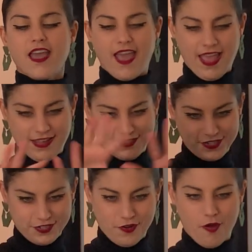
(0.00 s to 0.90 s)
and,
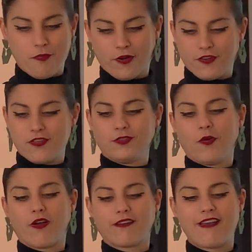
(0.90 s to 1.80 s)
you know, part of the
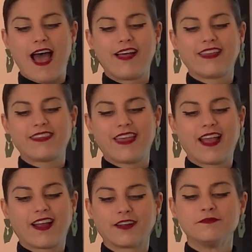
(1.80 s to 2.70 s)
Loire Valley
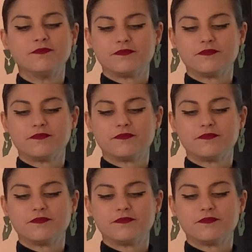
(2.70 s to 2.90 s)
there.